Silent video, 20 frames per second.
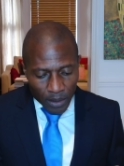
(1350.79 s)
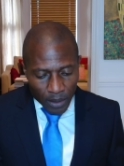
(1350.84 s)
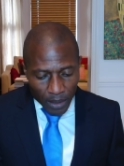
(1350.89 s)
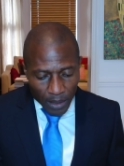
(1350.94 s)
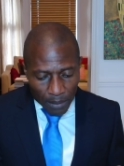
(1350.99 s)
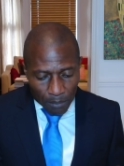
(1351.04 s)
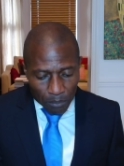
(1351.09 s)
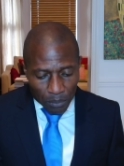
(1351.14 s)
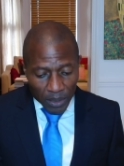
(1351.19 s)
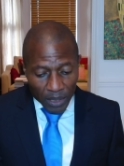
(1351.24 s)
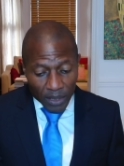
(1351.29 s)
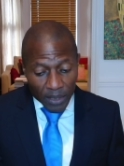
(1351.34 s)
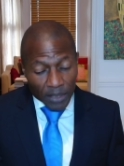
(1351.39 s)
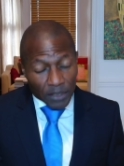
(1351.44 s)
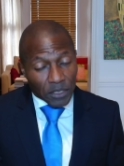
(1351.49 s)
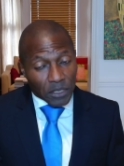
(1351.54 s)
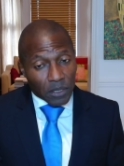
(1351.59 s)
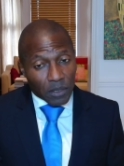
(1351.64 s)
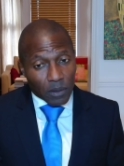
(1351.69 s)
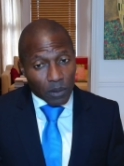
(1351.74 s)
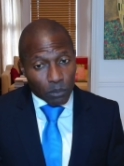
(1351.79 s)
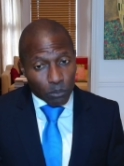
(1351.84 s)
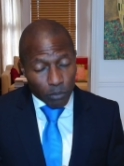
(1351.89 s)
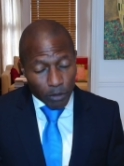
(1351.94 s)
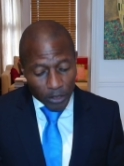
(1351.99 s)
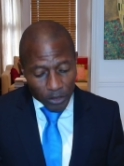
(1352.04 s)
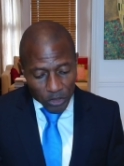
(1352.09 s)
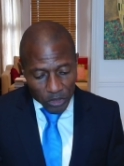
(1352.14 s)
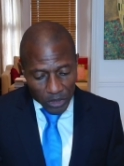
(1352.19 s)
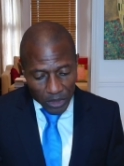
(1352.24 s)
implies to the
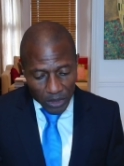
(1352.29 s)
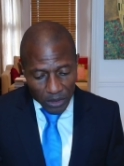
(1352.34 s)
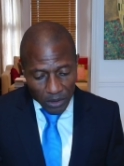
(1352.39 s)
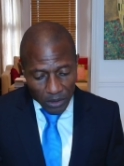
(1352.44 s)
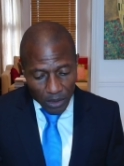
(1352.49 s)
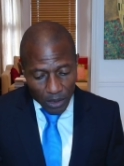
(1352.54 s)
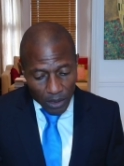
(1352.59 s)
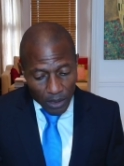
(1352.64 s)
prejudiced,